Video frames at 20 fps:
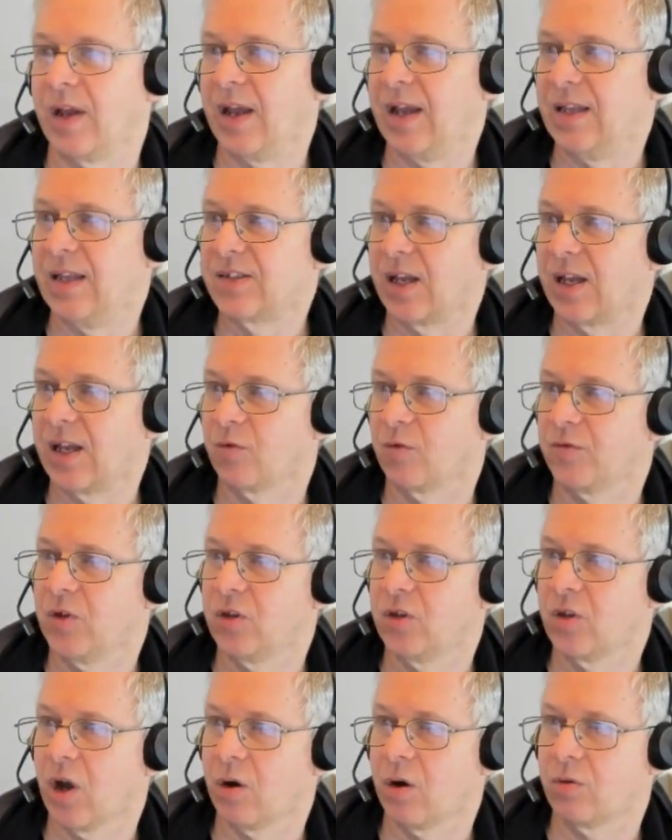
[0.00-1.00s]
instead of the
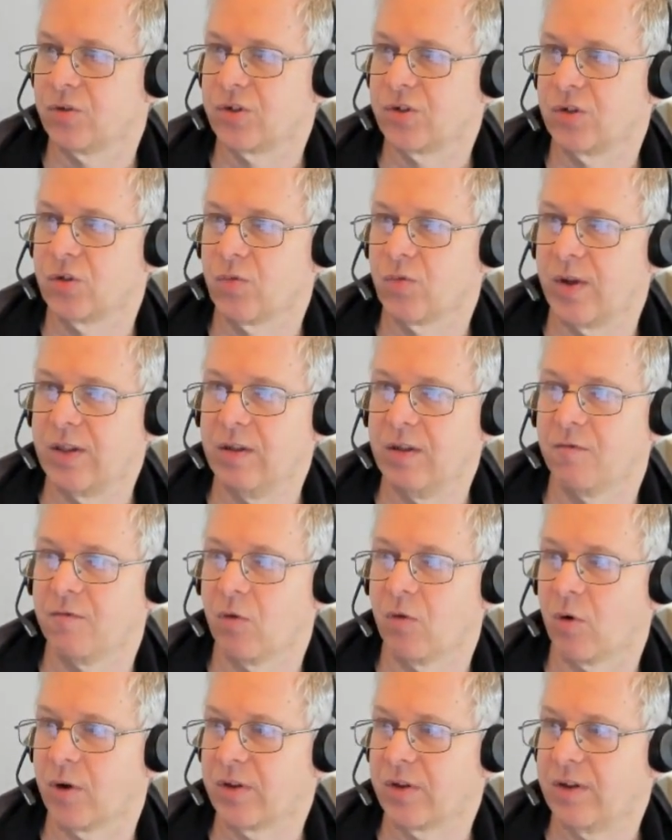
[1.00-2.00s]

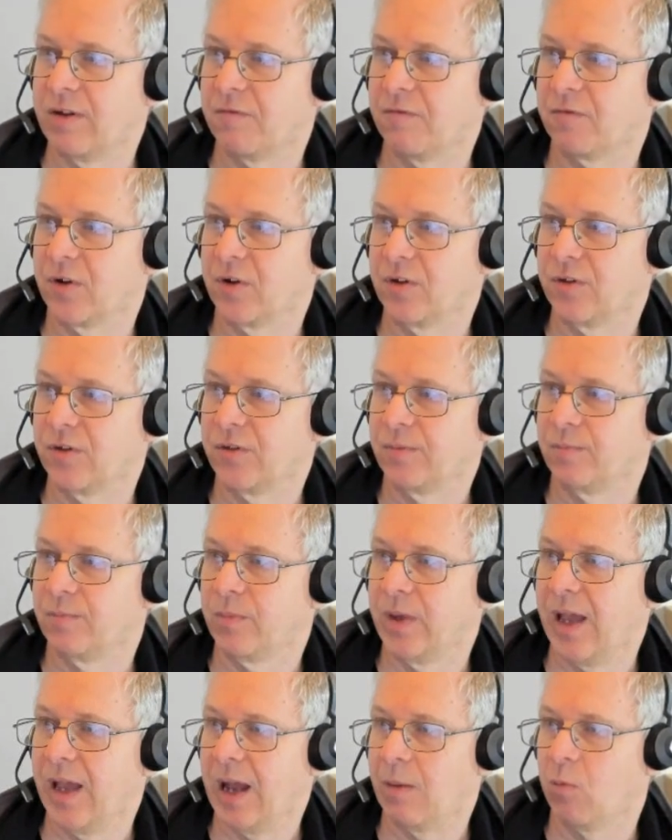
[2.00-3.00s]
1024 different
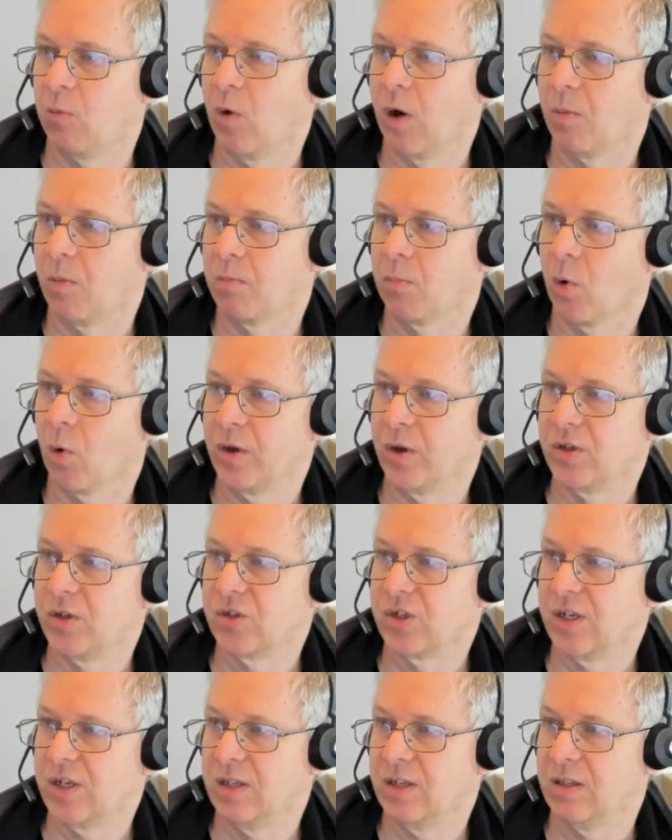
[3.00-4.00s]

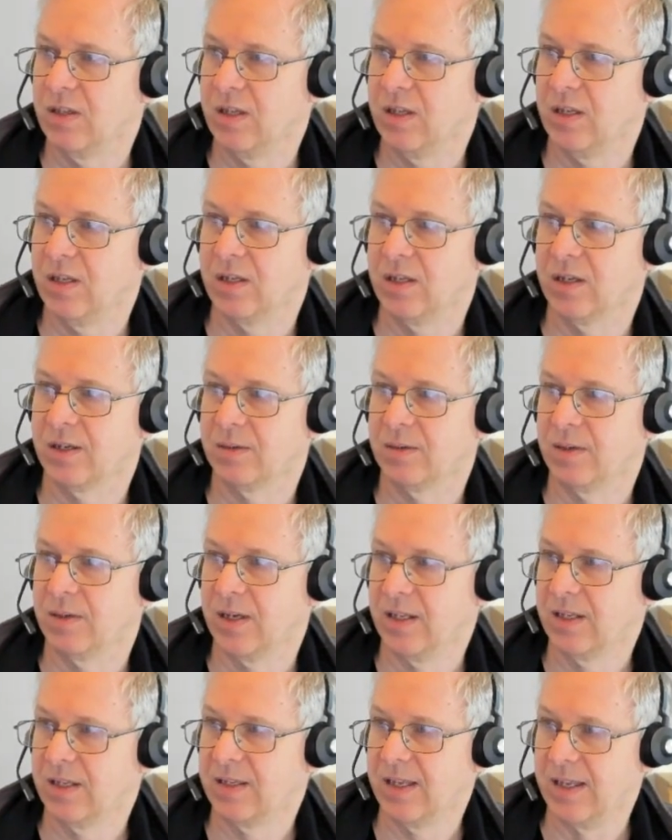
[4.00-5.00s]
points in the
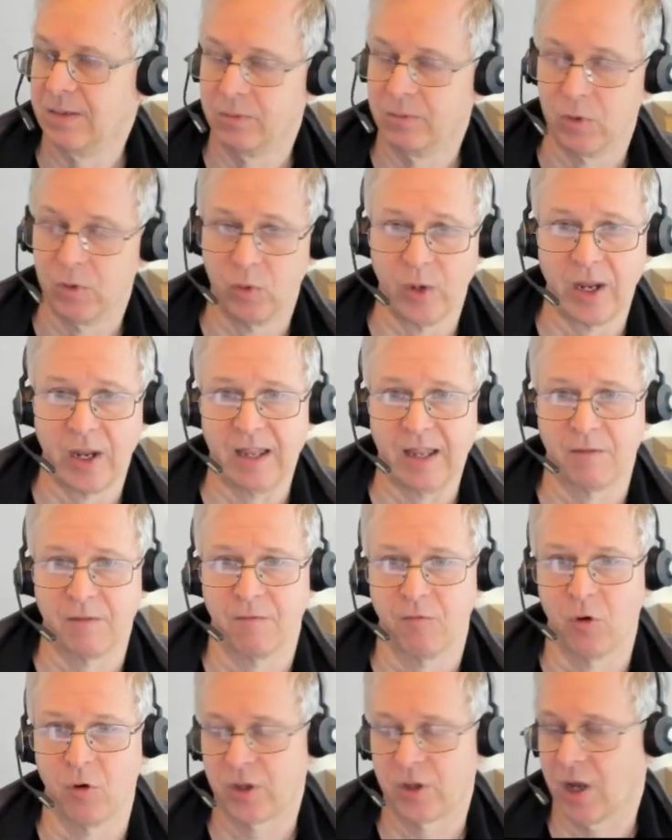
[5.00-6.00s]
thing, we get
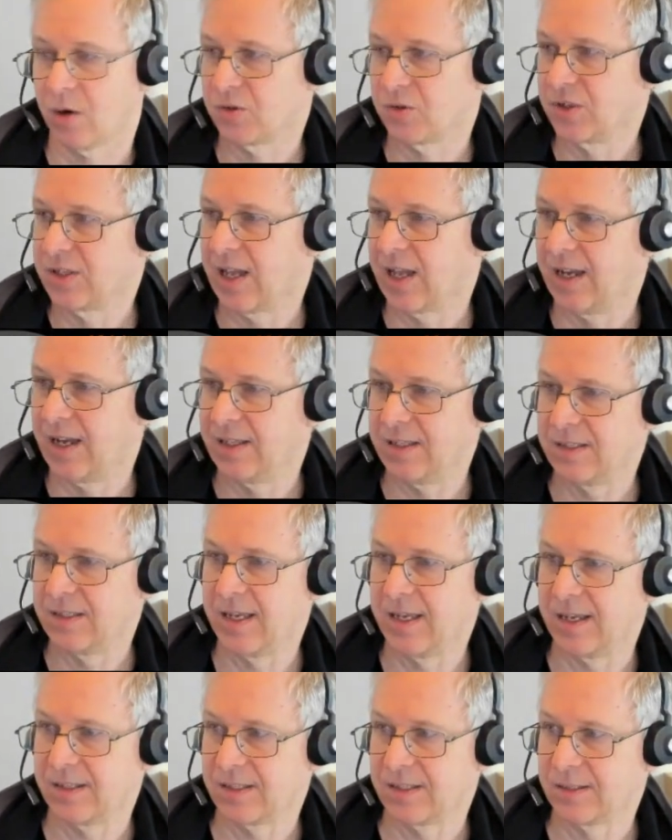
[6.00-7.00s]

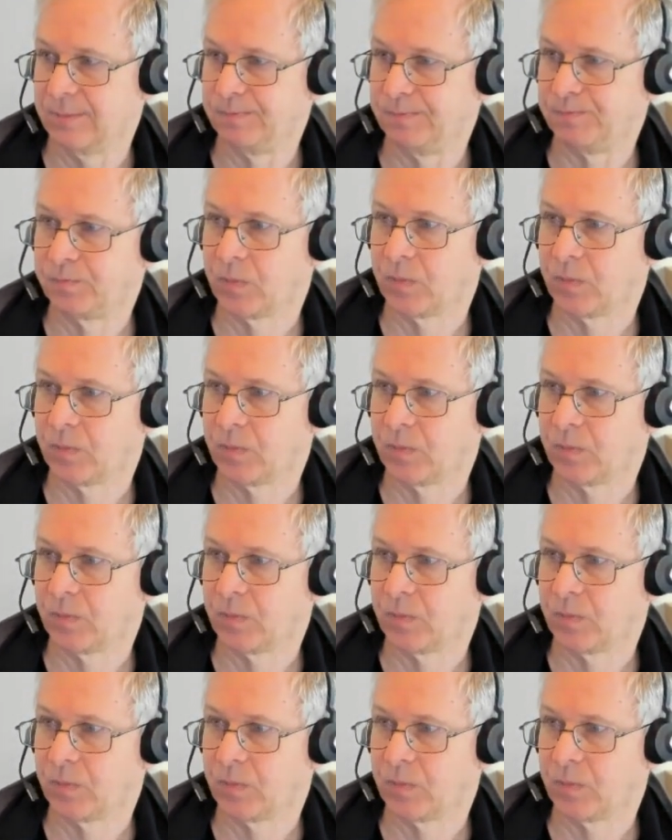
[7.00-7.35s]
4096.